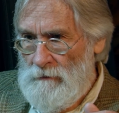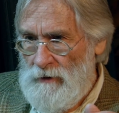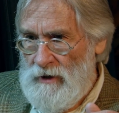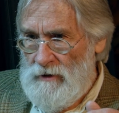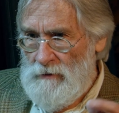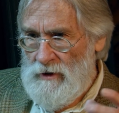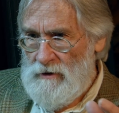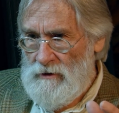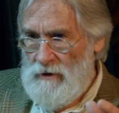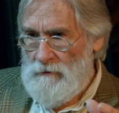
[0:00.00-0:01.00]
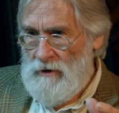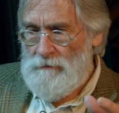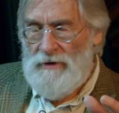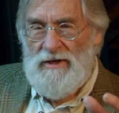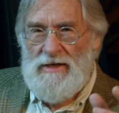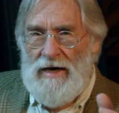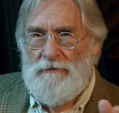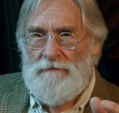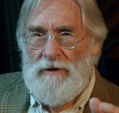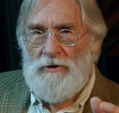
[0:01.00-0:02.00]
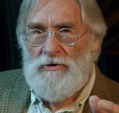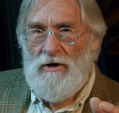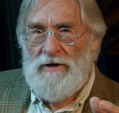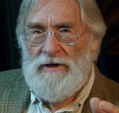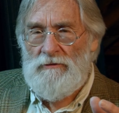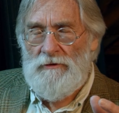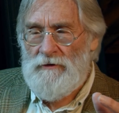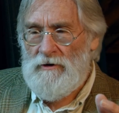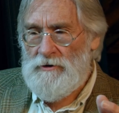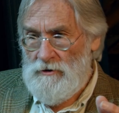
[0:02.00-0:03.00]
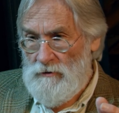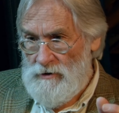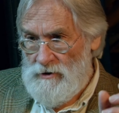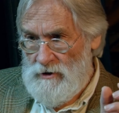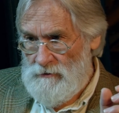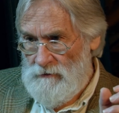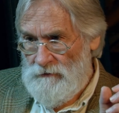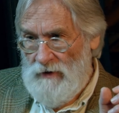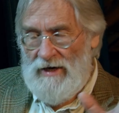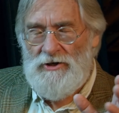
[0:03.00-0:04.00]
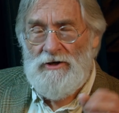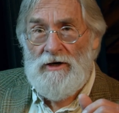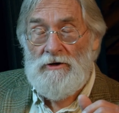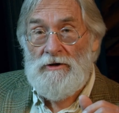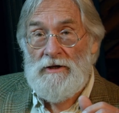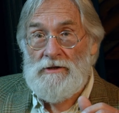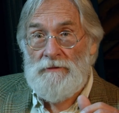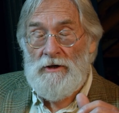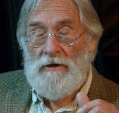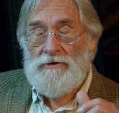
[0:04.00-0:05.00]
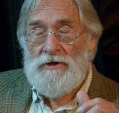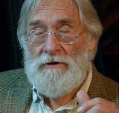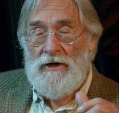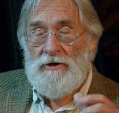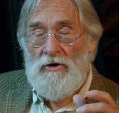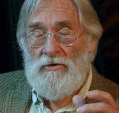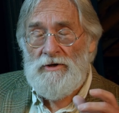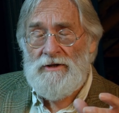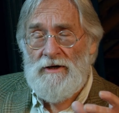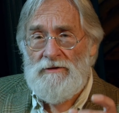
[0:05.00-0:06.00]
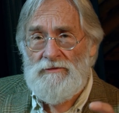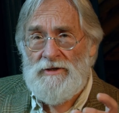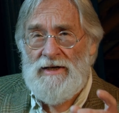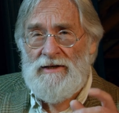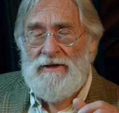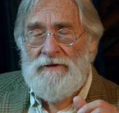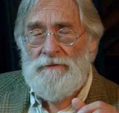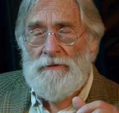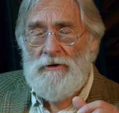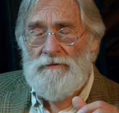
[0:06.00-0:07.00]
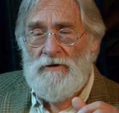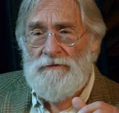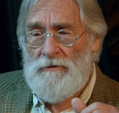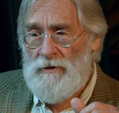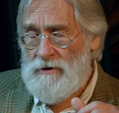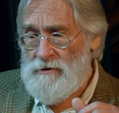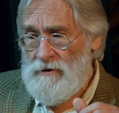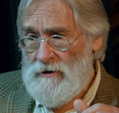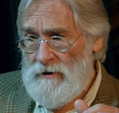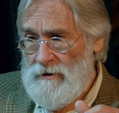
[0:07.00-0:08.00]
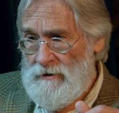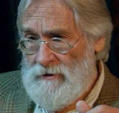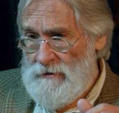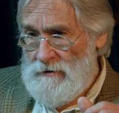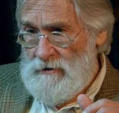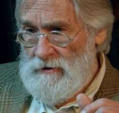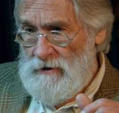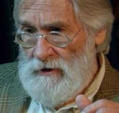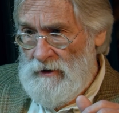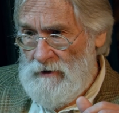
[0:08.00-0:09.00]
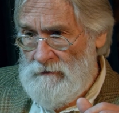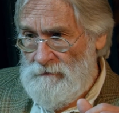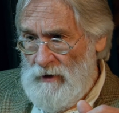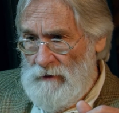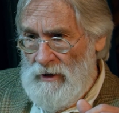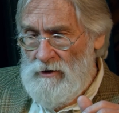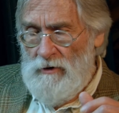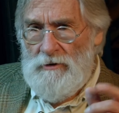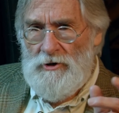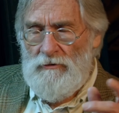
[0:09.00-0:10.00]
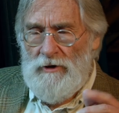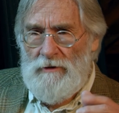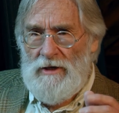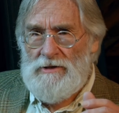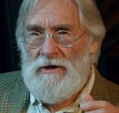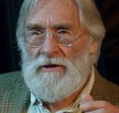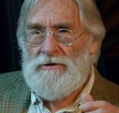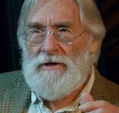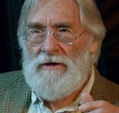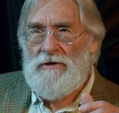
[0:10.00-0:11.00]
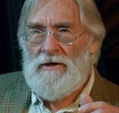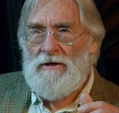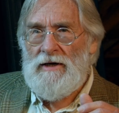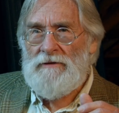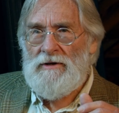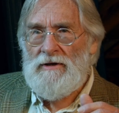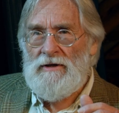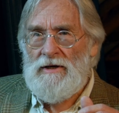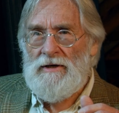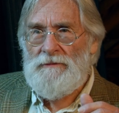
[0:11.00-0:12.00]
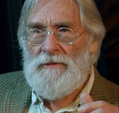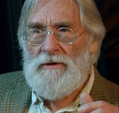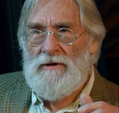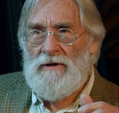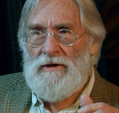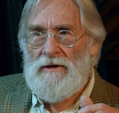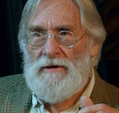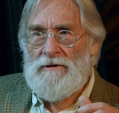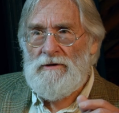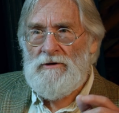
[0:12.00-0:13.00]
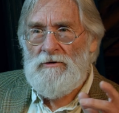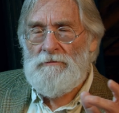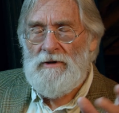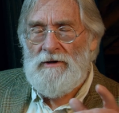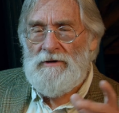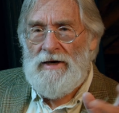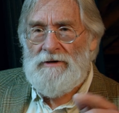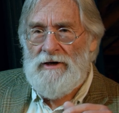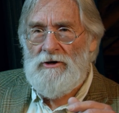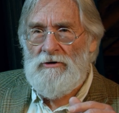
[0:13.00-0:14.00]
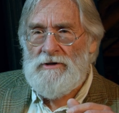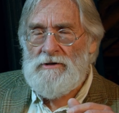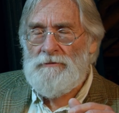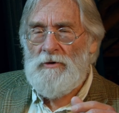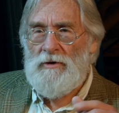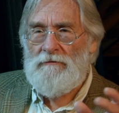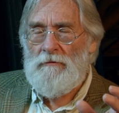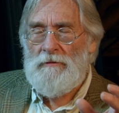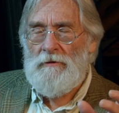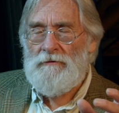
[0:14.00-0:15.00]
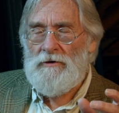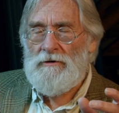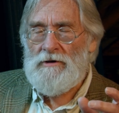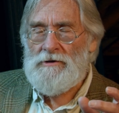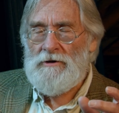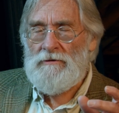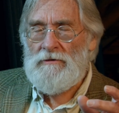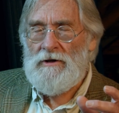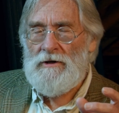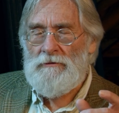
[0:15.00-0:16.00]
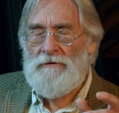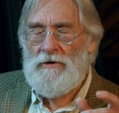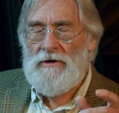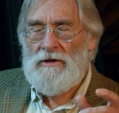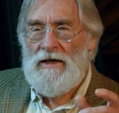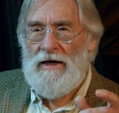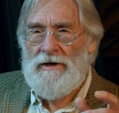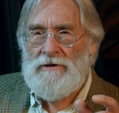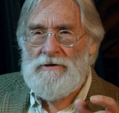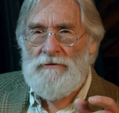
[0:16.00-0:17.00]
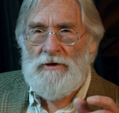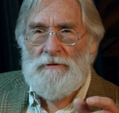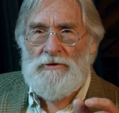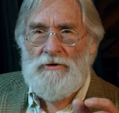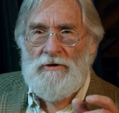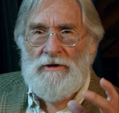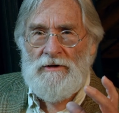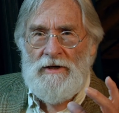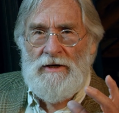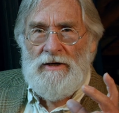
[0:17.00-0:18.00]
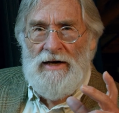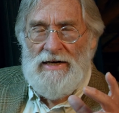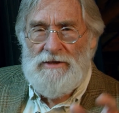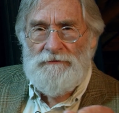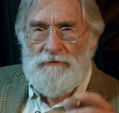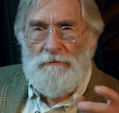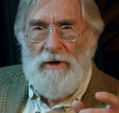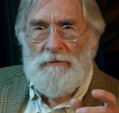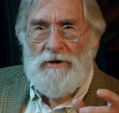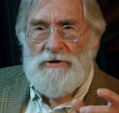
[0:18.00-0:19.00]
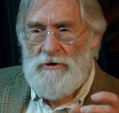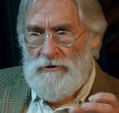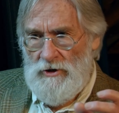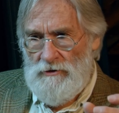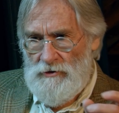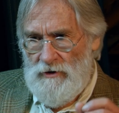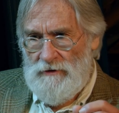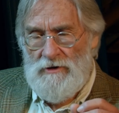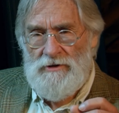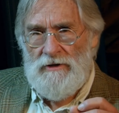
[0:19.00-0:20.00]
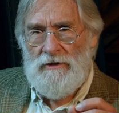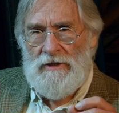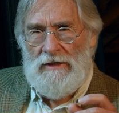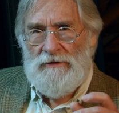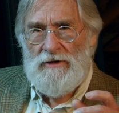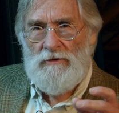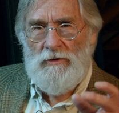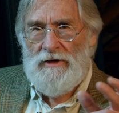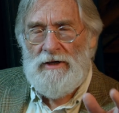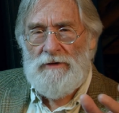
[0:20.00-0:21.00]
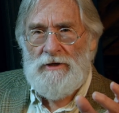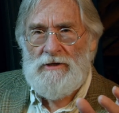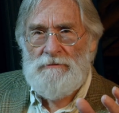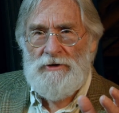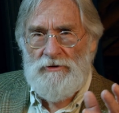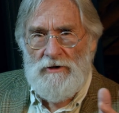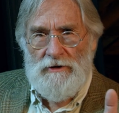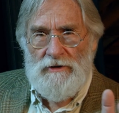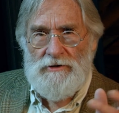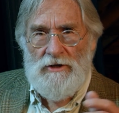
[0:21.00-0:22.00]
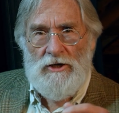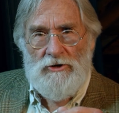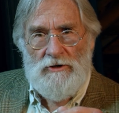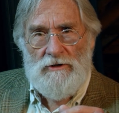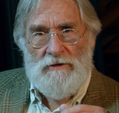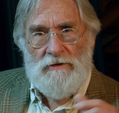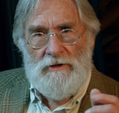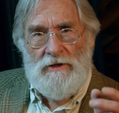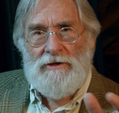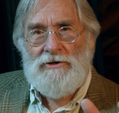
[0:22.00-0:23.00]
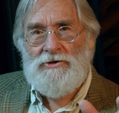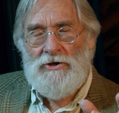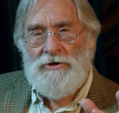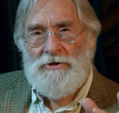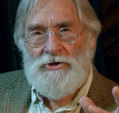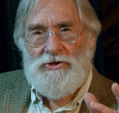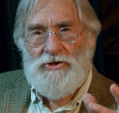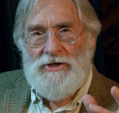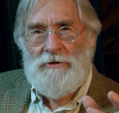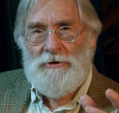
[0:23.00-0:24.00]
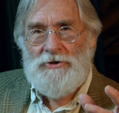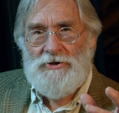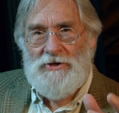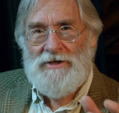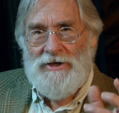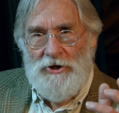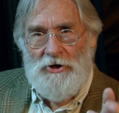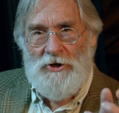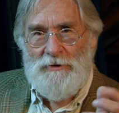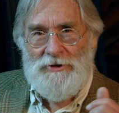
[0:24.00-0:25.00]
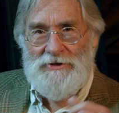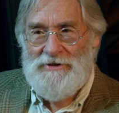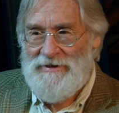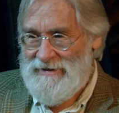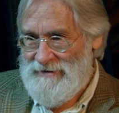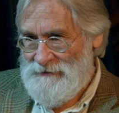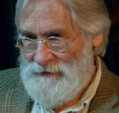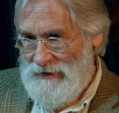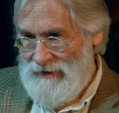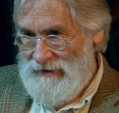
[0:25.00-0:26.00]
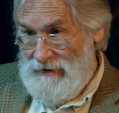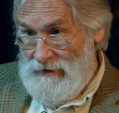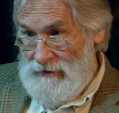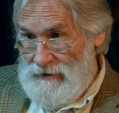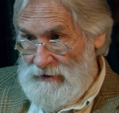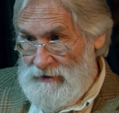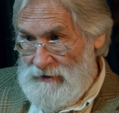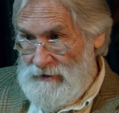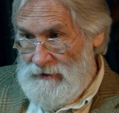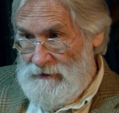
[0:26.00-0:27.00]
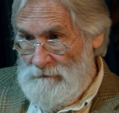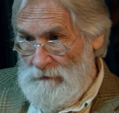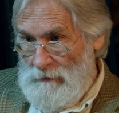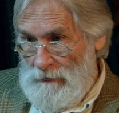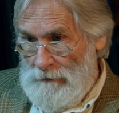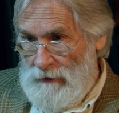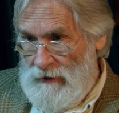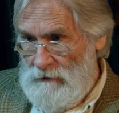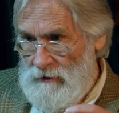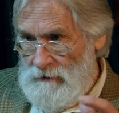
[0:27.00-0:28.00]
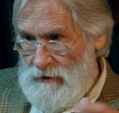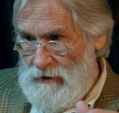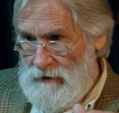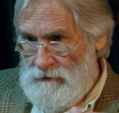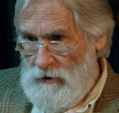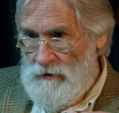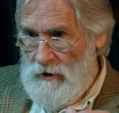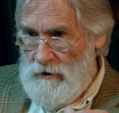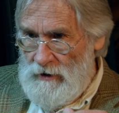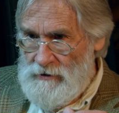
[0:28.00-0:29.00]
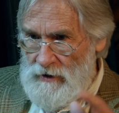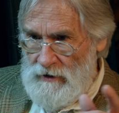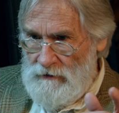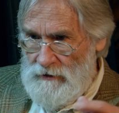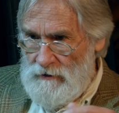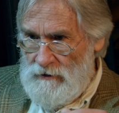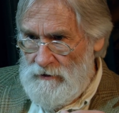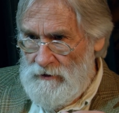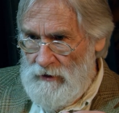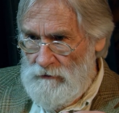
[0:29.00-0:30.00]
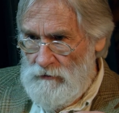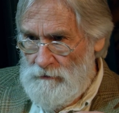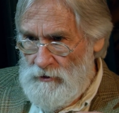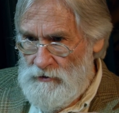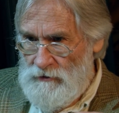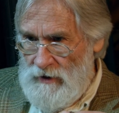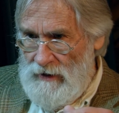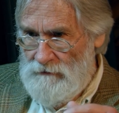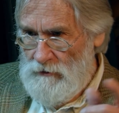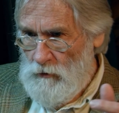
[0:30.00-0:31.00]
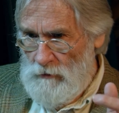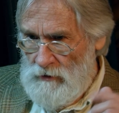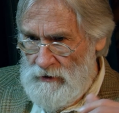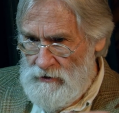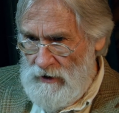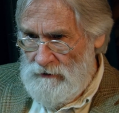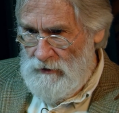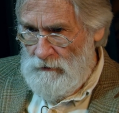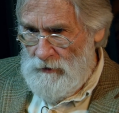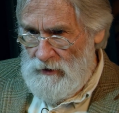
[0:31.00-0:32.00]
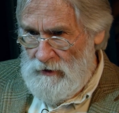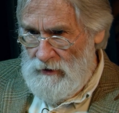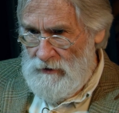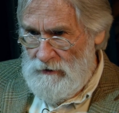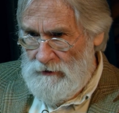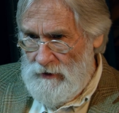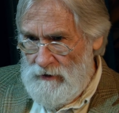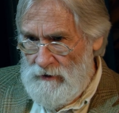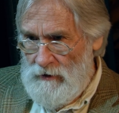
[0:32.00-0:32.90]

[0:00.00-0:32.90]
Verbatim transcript: but but uh, but the type of memory drawing he referred to was this flashing your eye, looking at something, closing your eye, and holding there, retaining that memory for a few minutes. Um, by the way, we do read about Sargent having having uh, uh, go, in, at night going to sleep or whatever, but before doing so, uh, reviewing the lines of what have been drawing as if from memory. So it shows you that there's a key thing. One of the key things about drawing is to learn, is to, is to see what you see and learn what you see. Um, anyway, yeah. Oh, there he does say it right there in the in the red one. Pursue the avenue, one blink. So I don't need to repeat that. Okay.